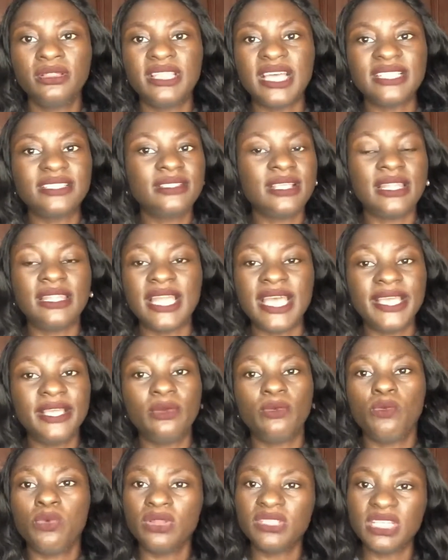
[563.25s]
That,
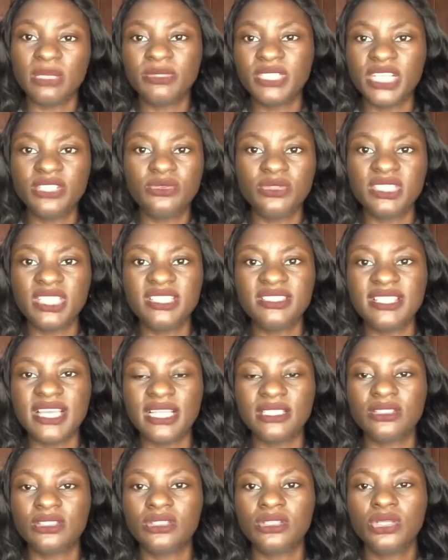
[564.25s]
like, what I'm trying to say is
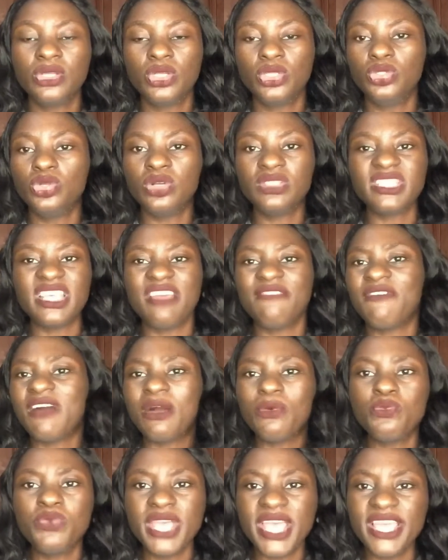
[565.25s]
that don't
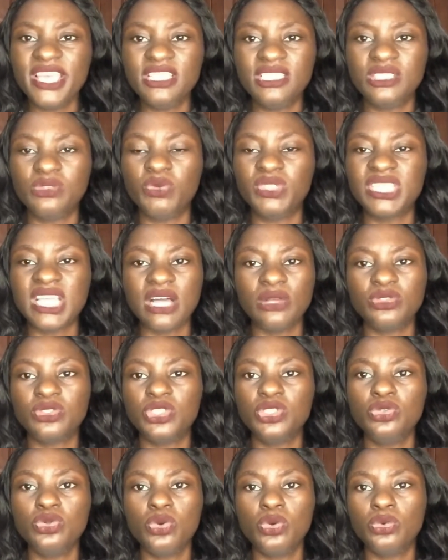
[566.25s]
ever wear it
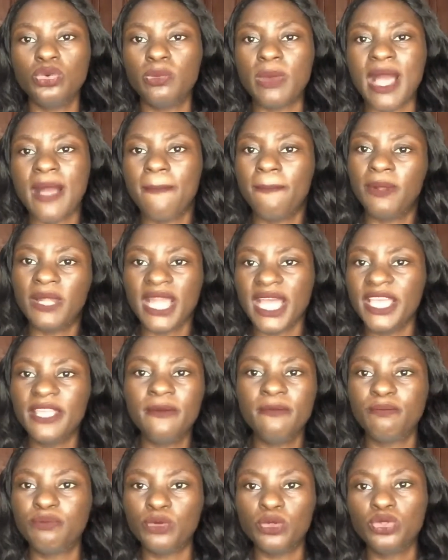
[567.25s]
without
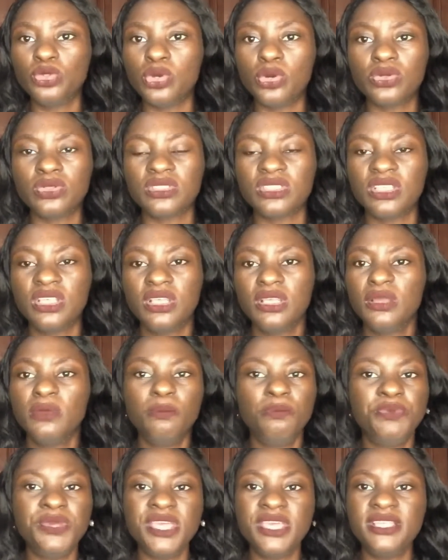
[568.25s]
applying products,
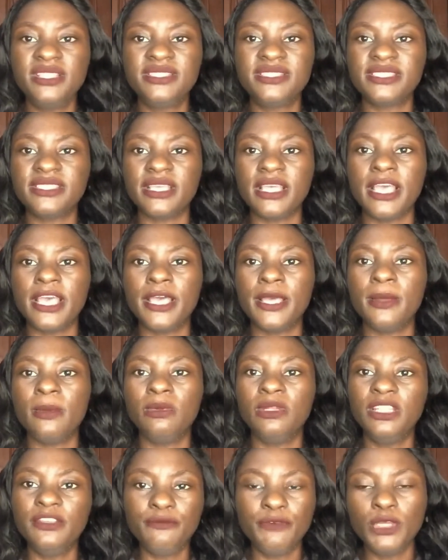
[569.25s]
be
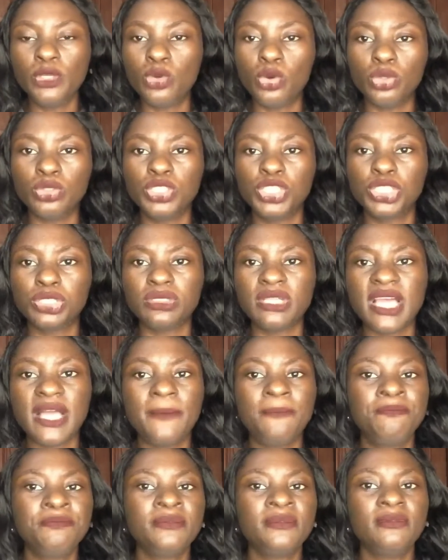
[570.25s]
it leave-in
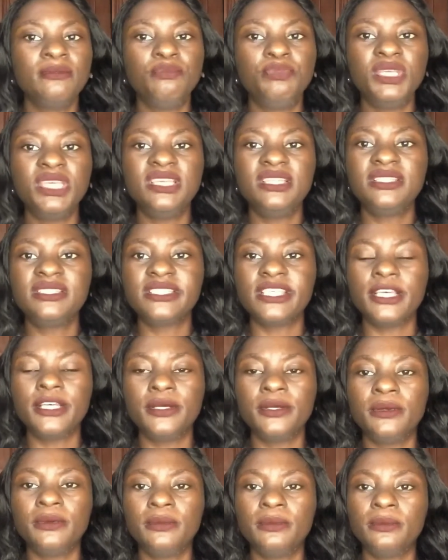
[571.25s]
conditioner, be it
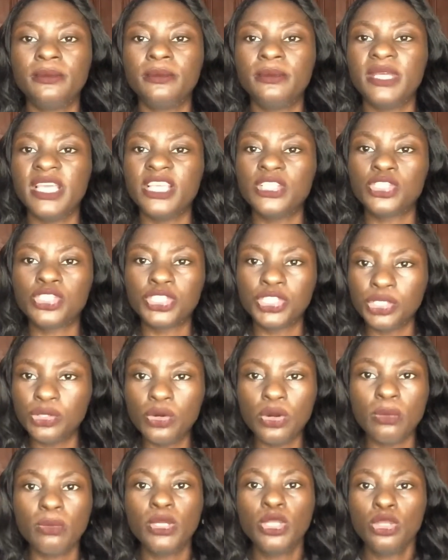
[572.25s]
a
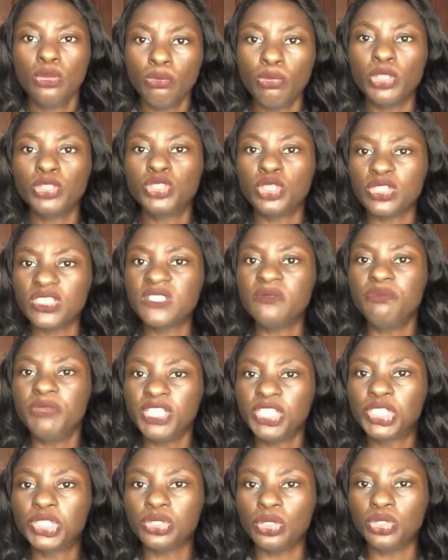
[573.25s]
serum, but just
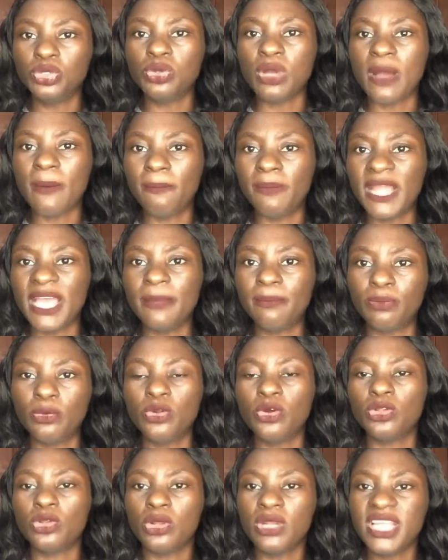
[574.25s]
make sure you apply
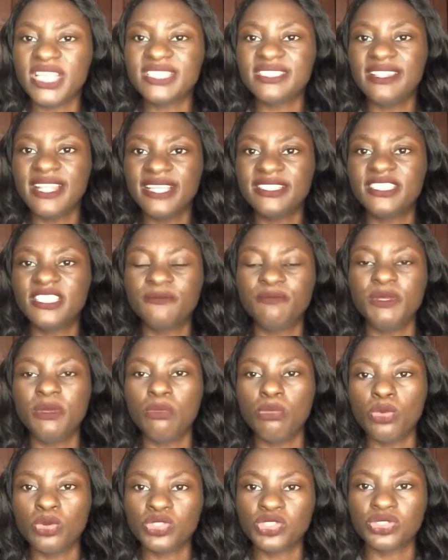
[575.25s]
product. Always let it be
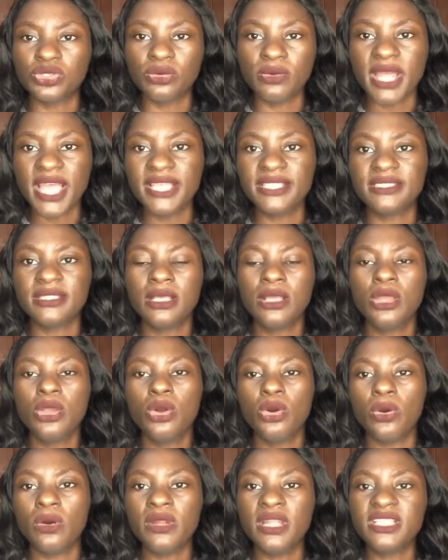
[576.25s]
moisturized,
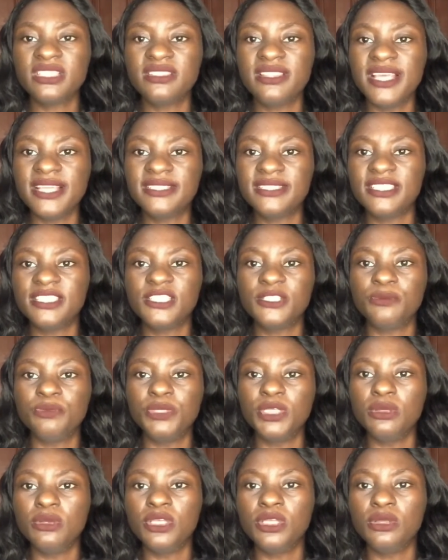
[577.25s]
always let it
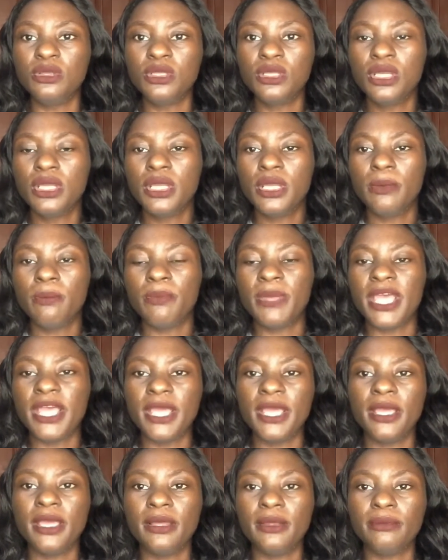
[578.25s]
be
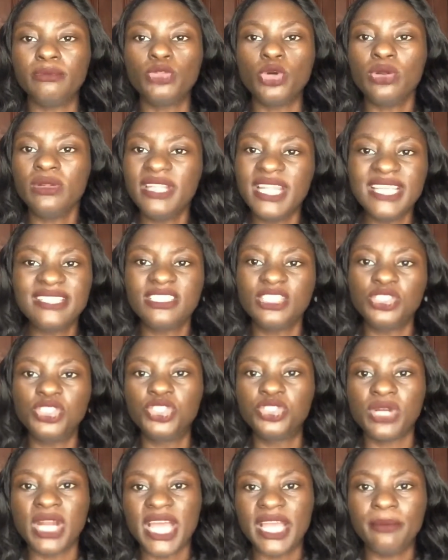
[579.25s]
don't let it
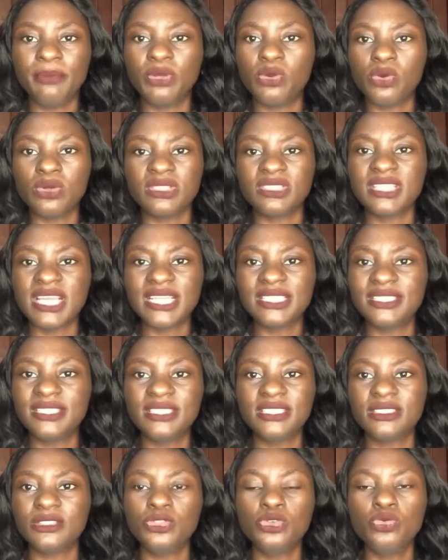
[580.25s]
dry, because that
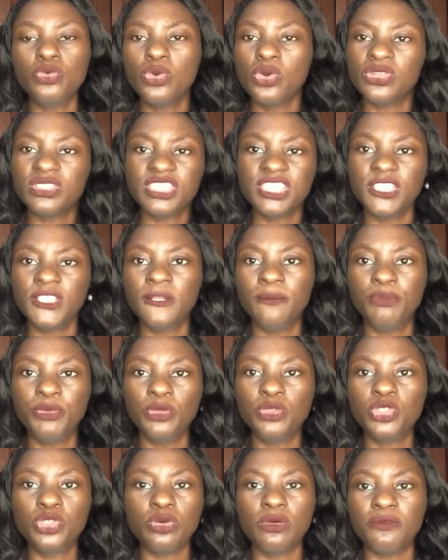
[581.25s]
is, you will not see the
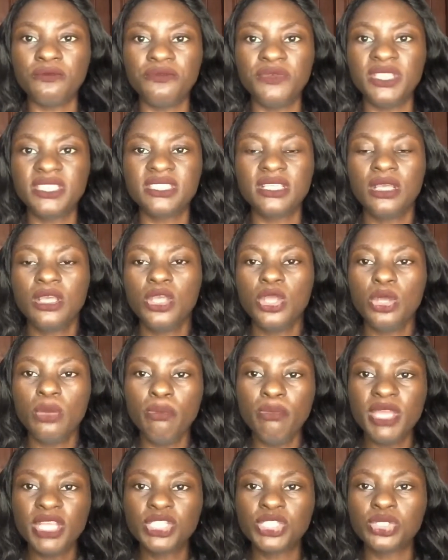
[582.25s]
beauty of it.
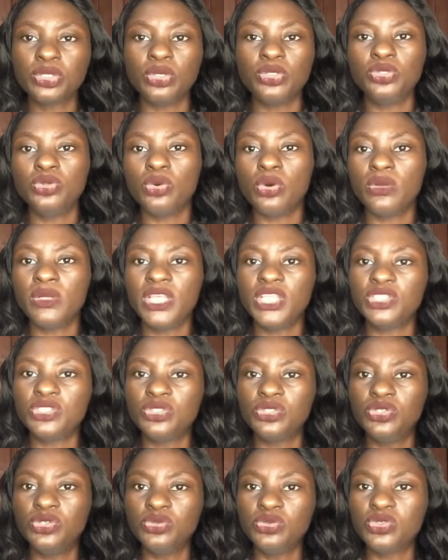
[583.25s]
Make sure you
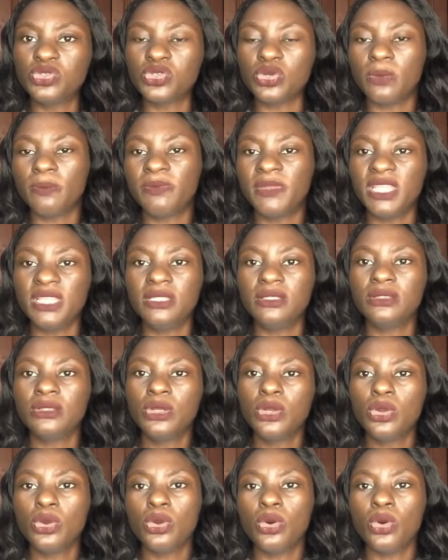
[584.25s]
always use something
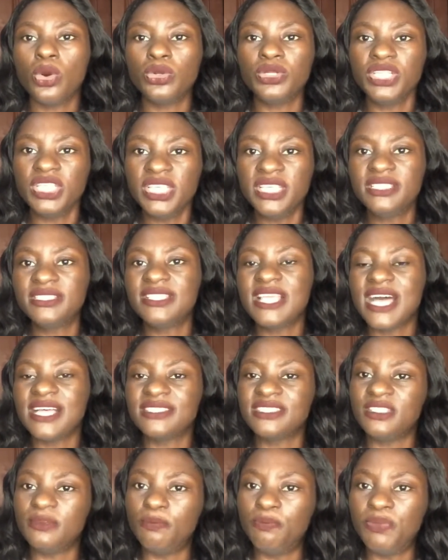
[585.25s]
on it,
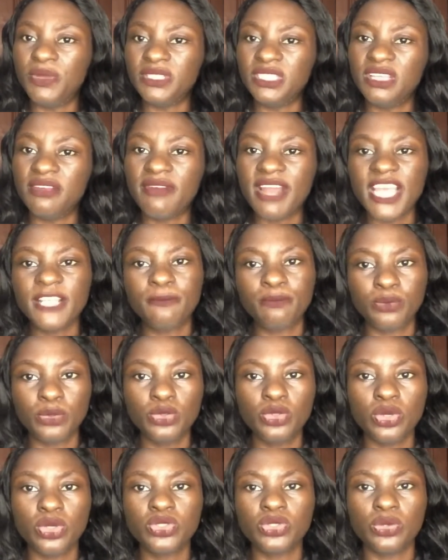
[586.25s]
that's the right
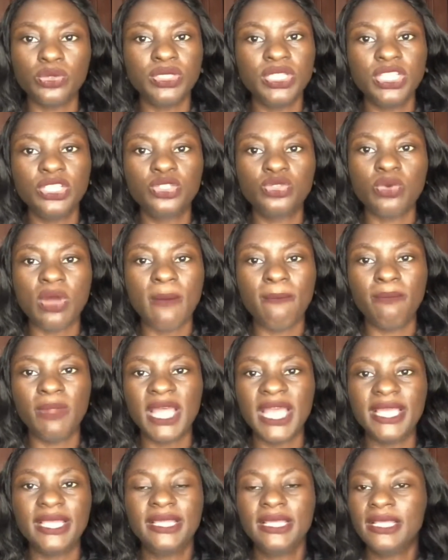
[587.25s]
product on it to
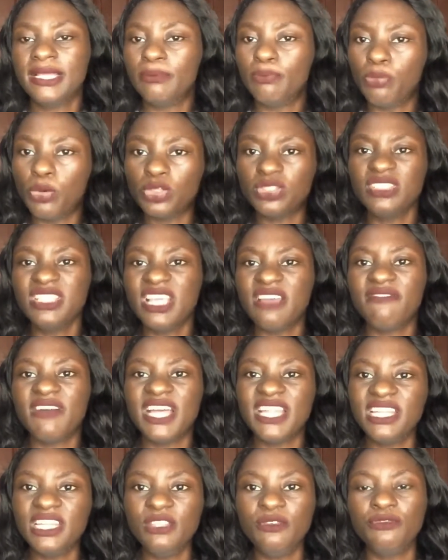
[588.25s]
apply, but
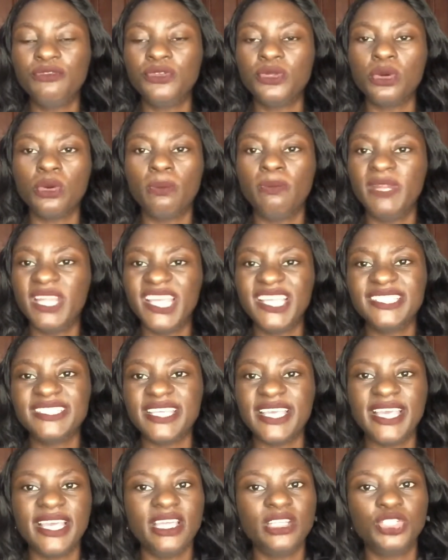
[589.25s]
never leave your
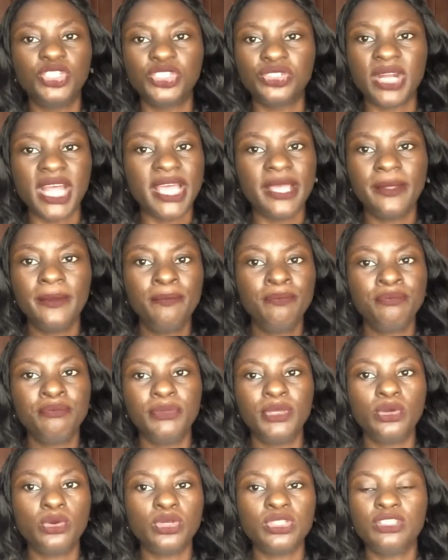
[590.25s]
blend air dry,
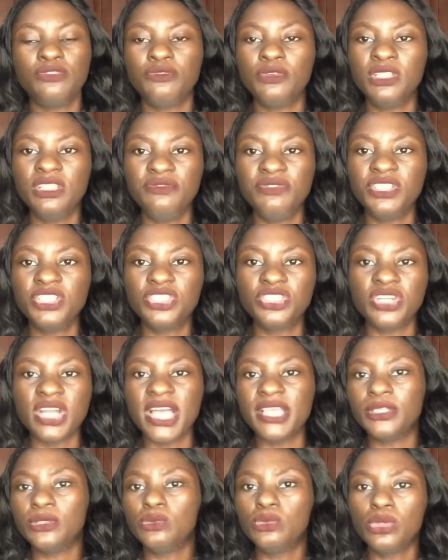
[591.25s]
because if you leave it
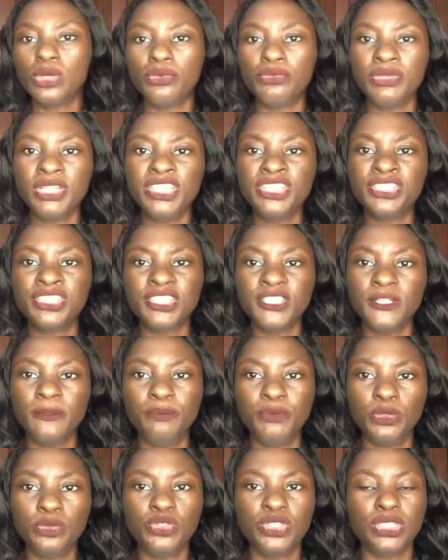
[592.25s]
dry, you will not really see the
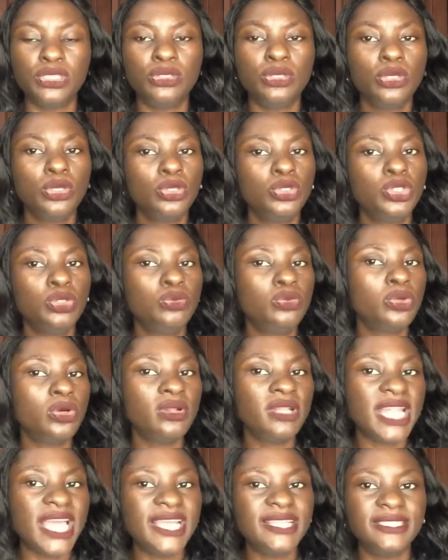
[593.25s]
beauty, you will
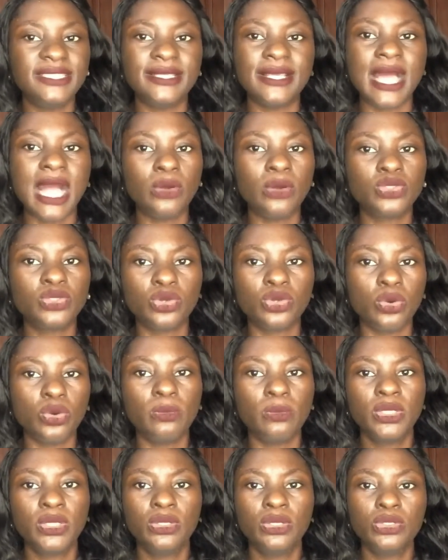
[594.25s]
not like the
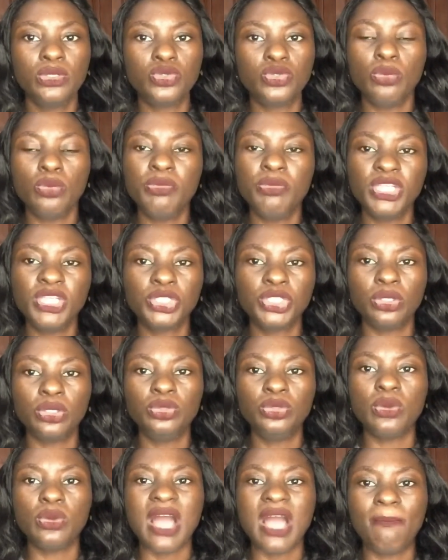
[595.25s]
outcome. So make sure
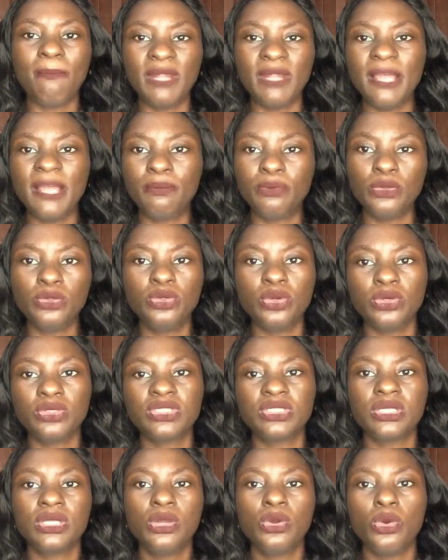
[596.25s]
you apply
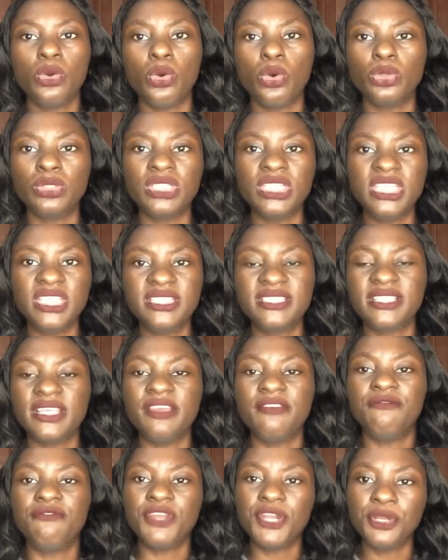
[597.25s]
product on it.
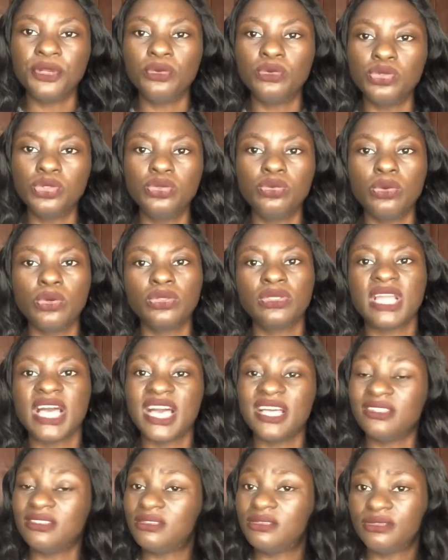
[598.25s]
A very good one
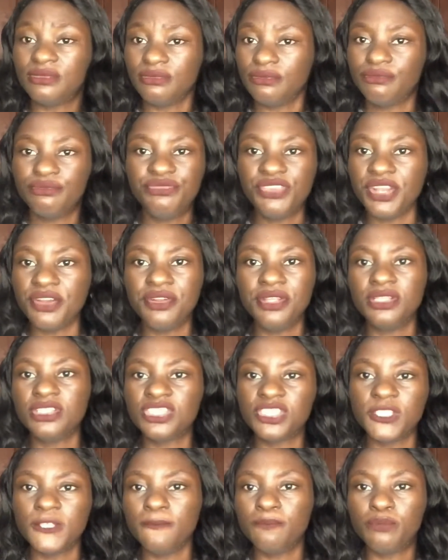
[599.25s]
and very
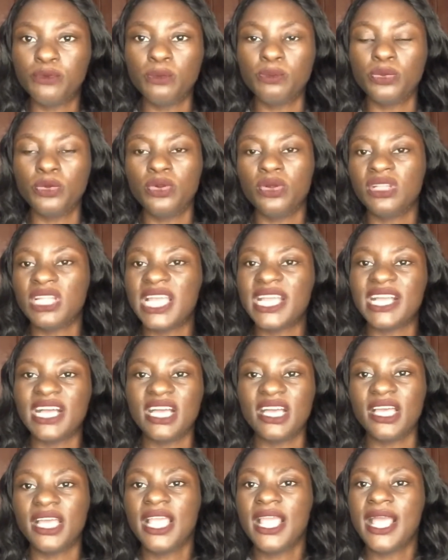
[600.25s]
simple product, like
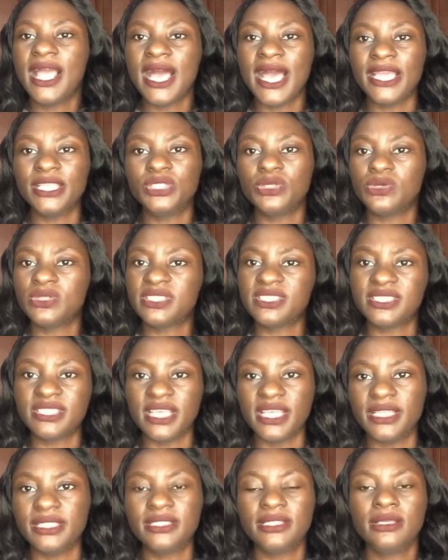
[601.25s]
I just
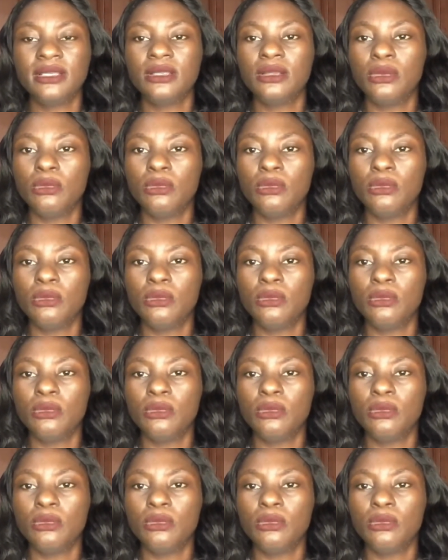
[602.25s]
said.